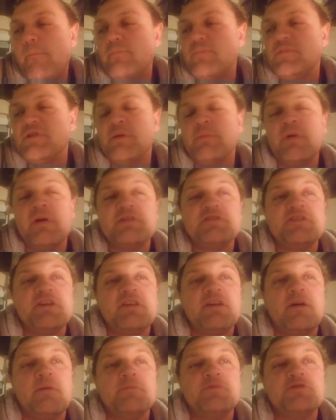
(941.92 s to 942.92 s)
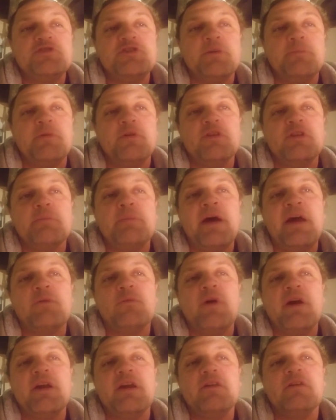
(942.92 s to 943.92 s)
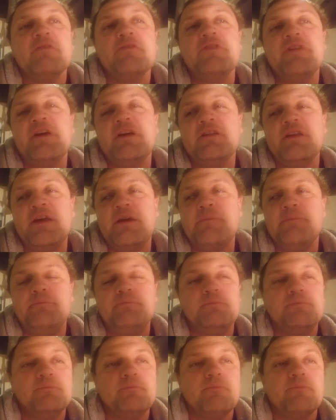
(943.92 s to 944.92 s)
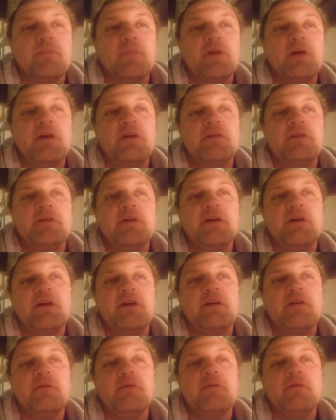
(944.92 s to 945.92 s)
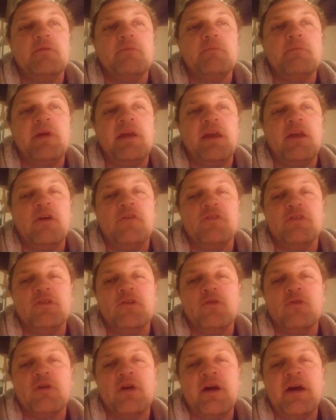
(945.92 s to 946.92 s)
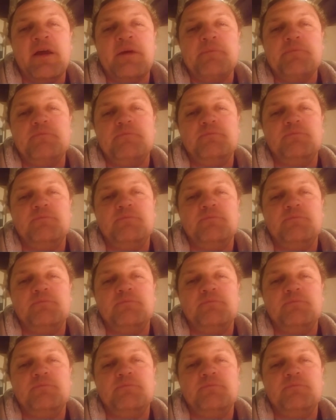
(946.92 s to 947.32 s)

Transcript: Some might say that I'm jumping on the bandwagon of the elite and making off the little guy.